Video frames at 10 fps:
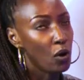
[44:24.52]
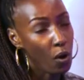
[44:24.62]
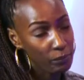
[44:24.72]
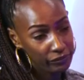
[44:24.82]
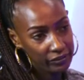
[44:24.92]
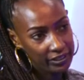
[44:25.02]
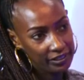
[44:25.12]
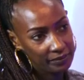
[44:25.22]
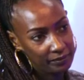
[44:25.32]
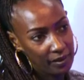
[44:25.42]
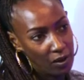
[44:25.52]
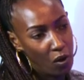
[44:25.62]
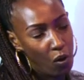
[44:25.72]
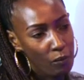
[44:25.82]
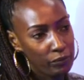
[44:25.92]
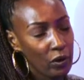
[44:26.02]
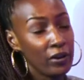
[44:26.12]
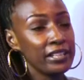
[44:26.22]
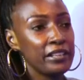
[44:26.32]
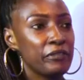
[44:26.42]
Hopefully.
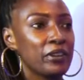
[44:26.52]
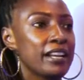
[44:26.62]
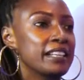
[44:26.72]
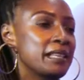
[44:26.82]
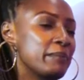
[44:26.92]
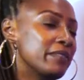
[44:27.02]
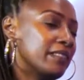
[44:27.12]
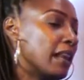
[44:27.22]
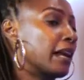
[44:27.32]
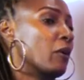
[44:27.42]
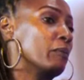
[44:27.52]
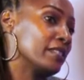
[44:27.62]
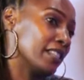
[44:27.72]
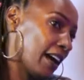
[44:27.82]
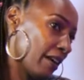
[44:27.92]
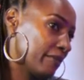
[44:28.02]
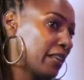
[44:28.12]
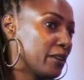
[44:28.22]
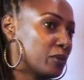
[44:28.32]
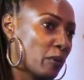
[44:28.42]
Only if we can keep, like, observe
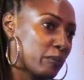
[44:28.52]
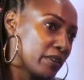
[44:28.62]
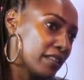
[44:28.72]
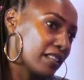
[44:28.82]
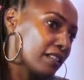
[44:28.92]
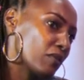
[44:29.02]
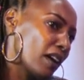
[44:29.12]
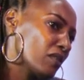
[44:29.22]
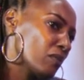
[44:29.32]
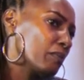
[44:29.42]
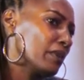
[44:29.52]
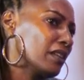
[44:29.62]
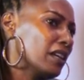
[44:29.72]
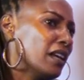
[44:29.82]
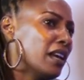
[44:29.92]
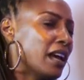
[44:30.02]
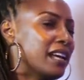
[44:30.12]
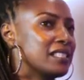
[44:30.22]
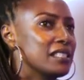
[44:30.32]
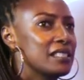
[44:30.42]
the SOPs and try to be,
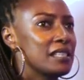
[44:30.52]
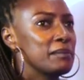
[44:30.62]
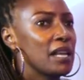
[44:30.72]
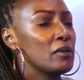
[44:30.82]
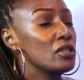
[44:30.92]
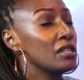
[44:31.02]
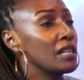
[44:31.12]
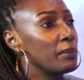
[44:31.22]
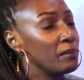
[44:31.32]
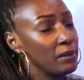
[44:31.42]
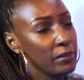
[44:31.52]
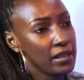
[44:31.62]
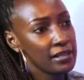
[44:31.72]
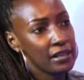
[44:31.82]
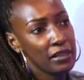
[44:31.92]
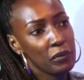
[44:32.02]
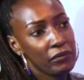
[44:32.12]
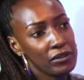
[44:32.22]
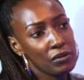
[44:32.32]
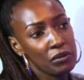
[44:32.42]
as in sometimes, you see the problem with us, I think we
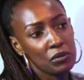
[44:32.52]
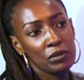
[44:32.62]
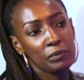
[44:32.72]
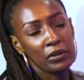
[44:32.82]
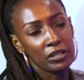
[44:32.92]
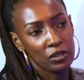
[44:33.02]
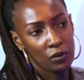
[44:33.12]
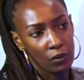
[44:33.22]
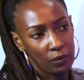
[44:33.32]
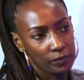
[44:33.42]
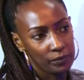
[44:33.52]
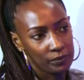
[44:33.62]
first thought it was political.